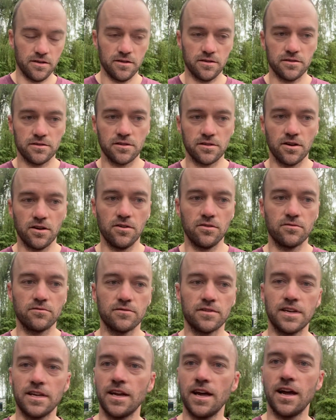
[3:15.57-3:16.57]
So
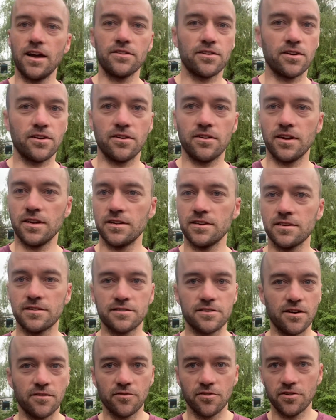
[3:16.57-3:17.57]
get out there and
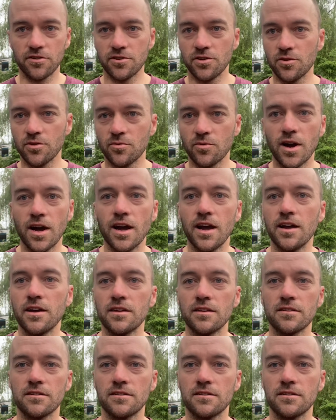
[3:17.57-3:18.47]
discover your why.